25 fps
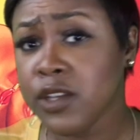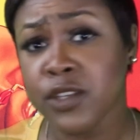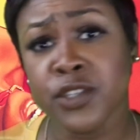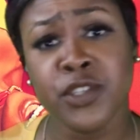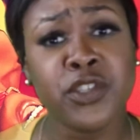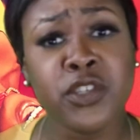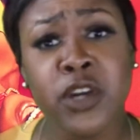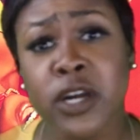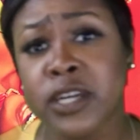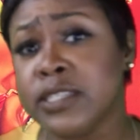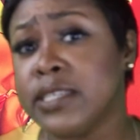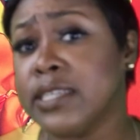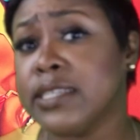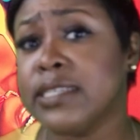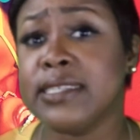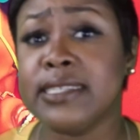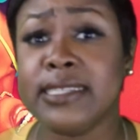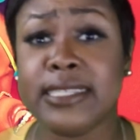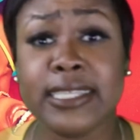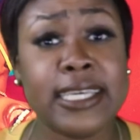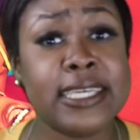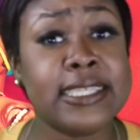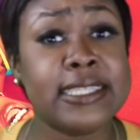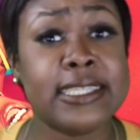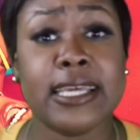start to the
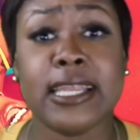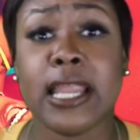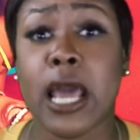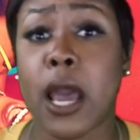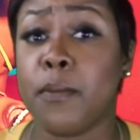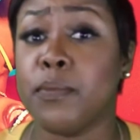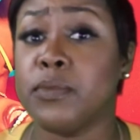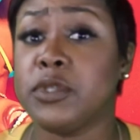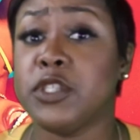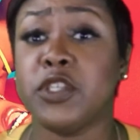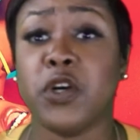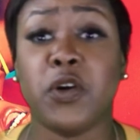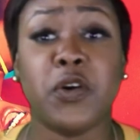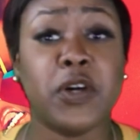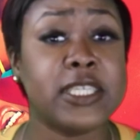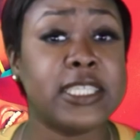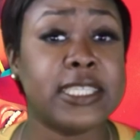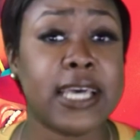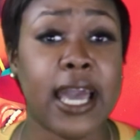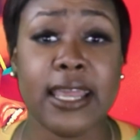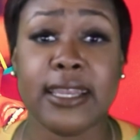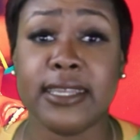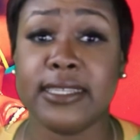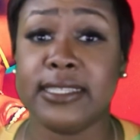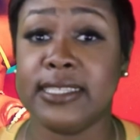season. I'm so
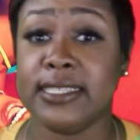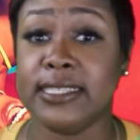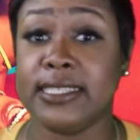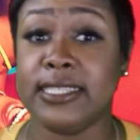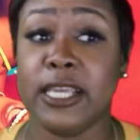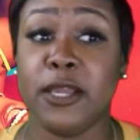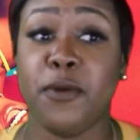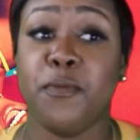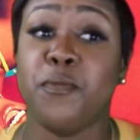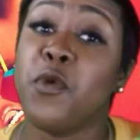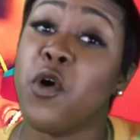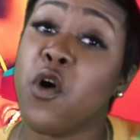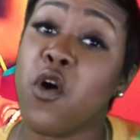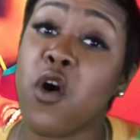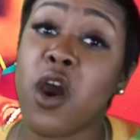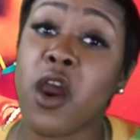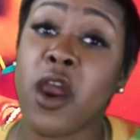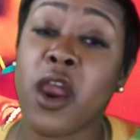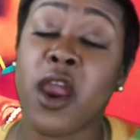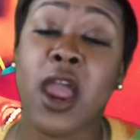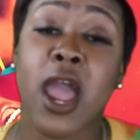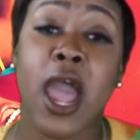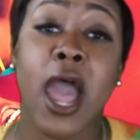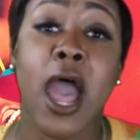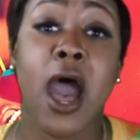excited to see
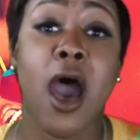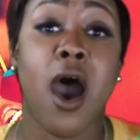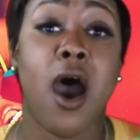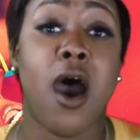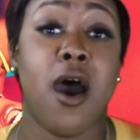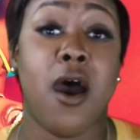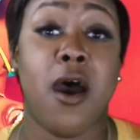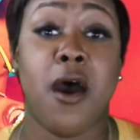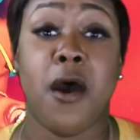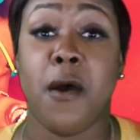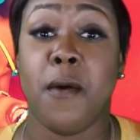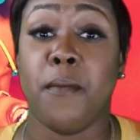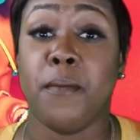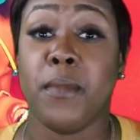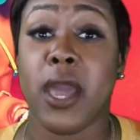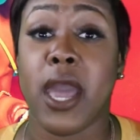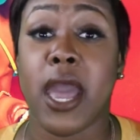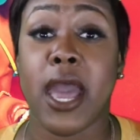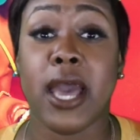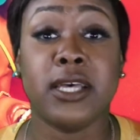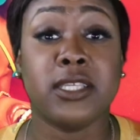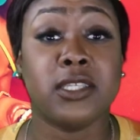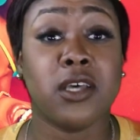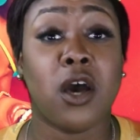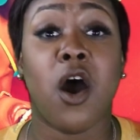more.
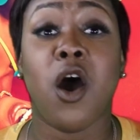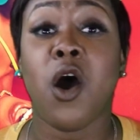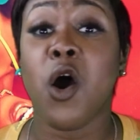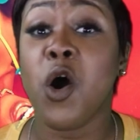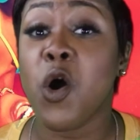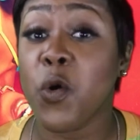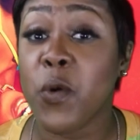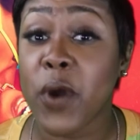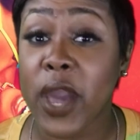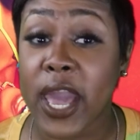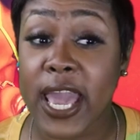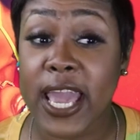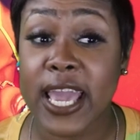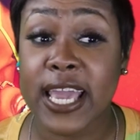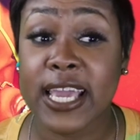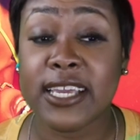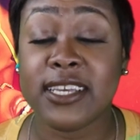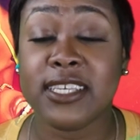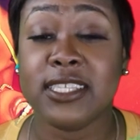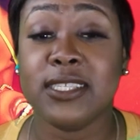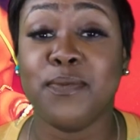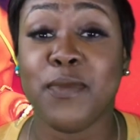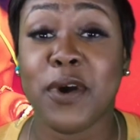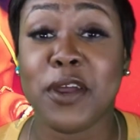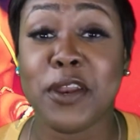As
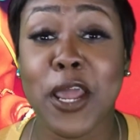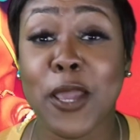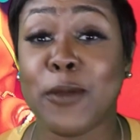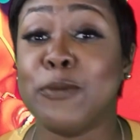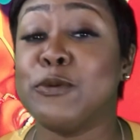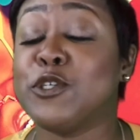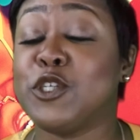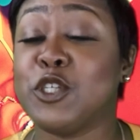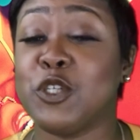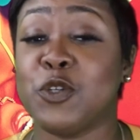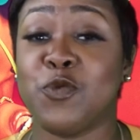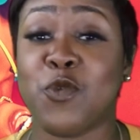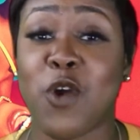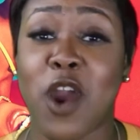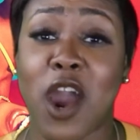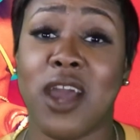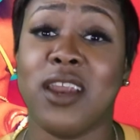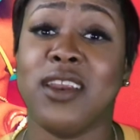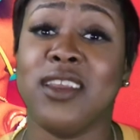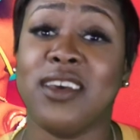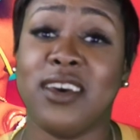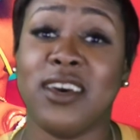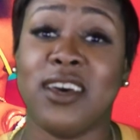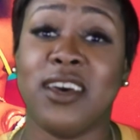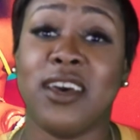always, my name is
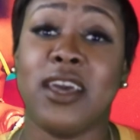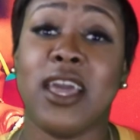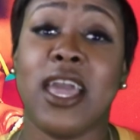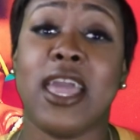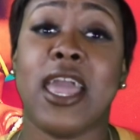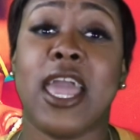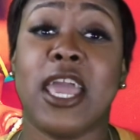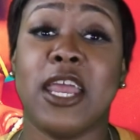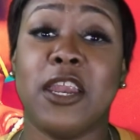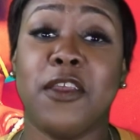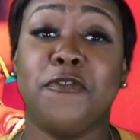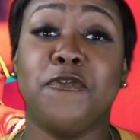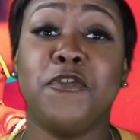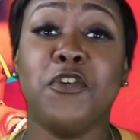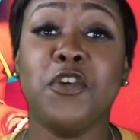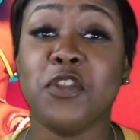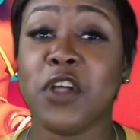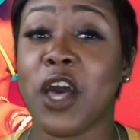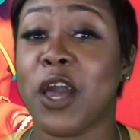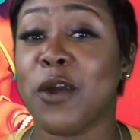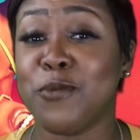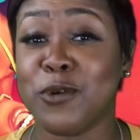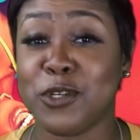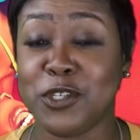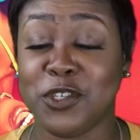Sharonda, and if you
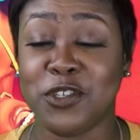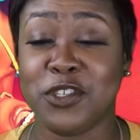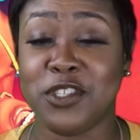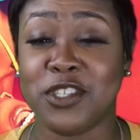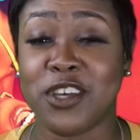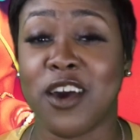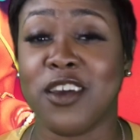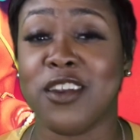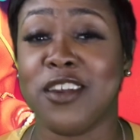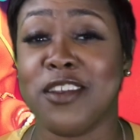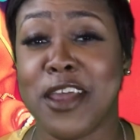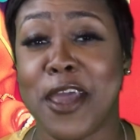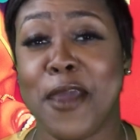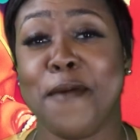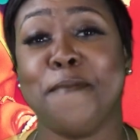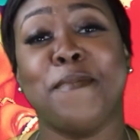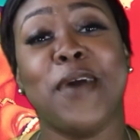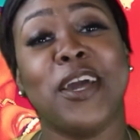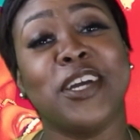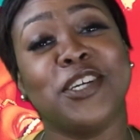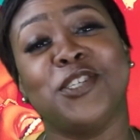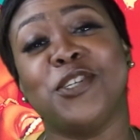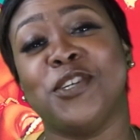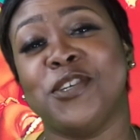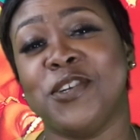like what you saw today,
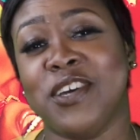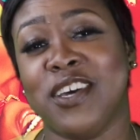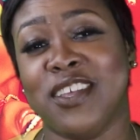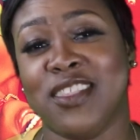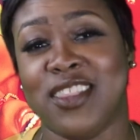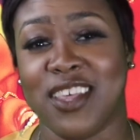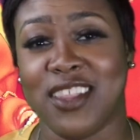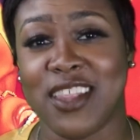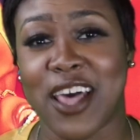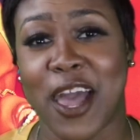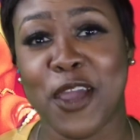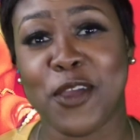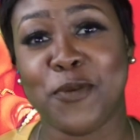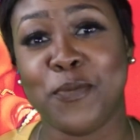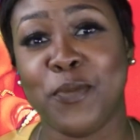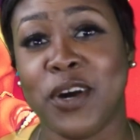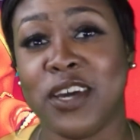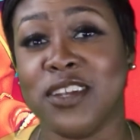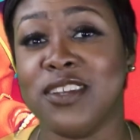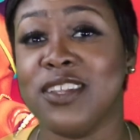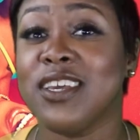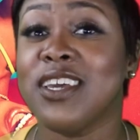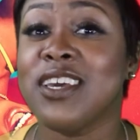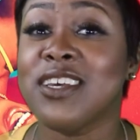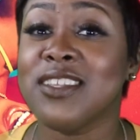make sure you hit the like
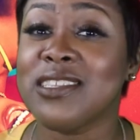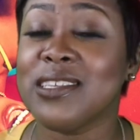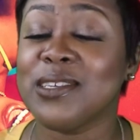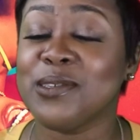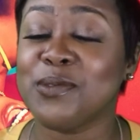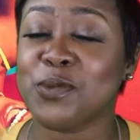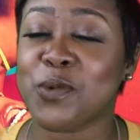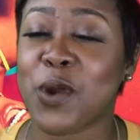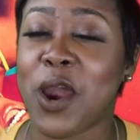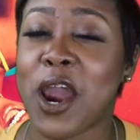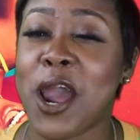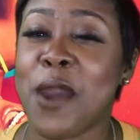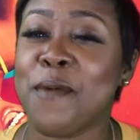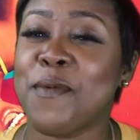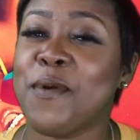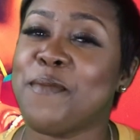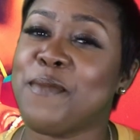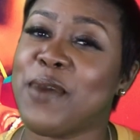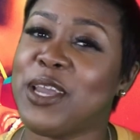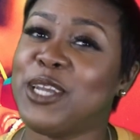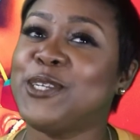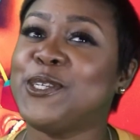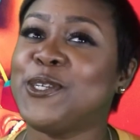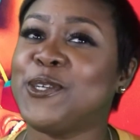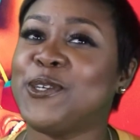button and hit subscribe, and
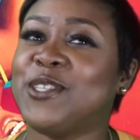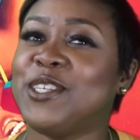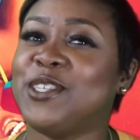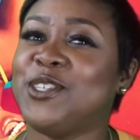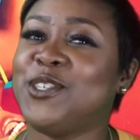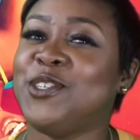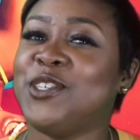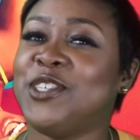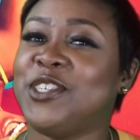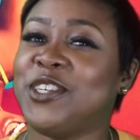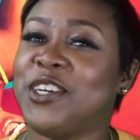make sure that you